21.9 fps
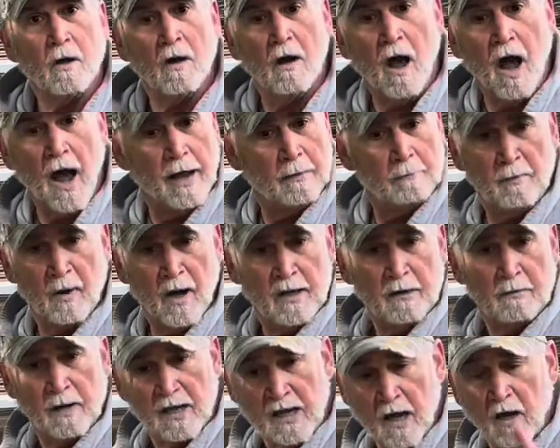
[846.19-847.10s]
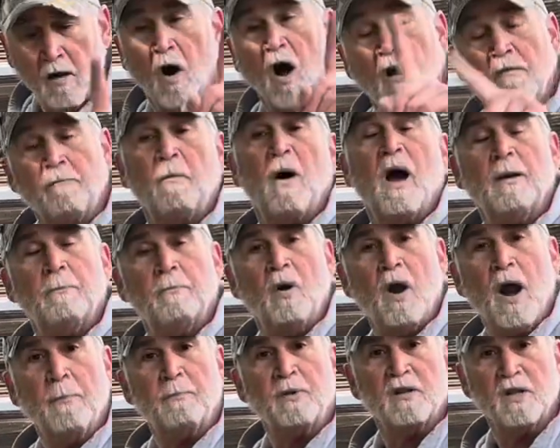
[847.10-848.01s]
All right, but get off my
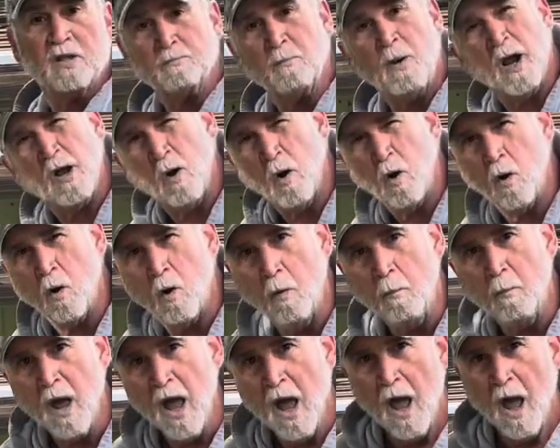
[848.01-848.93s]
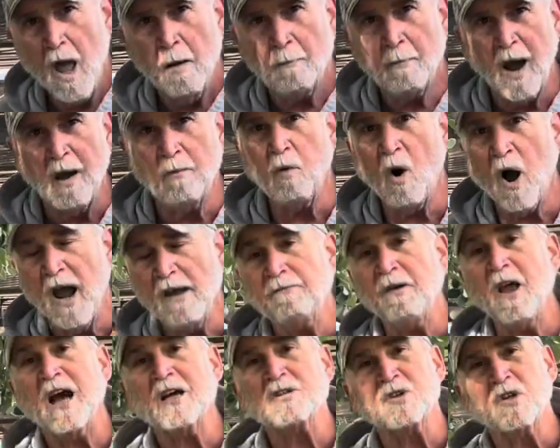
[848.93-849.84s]
property. This is my home. Are you? My wife
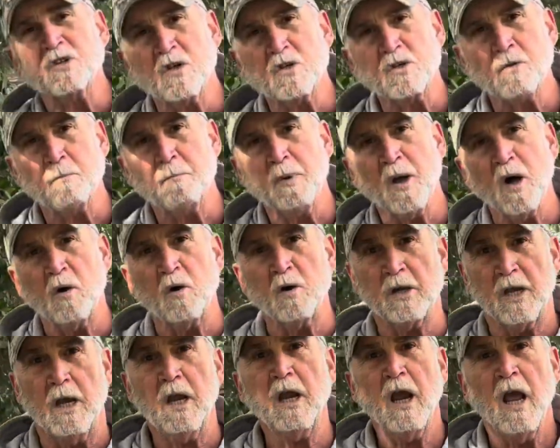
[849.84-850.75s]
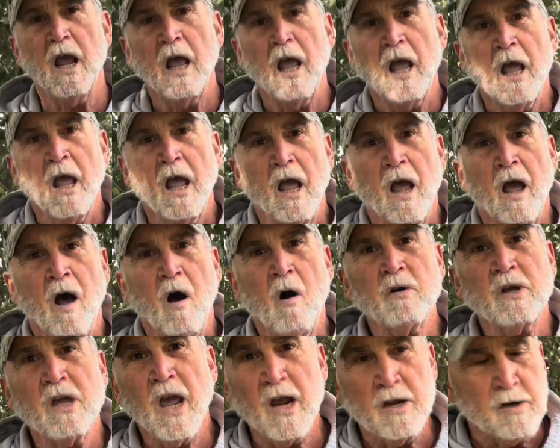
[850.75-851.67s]
has a disability. Okay,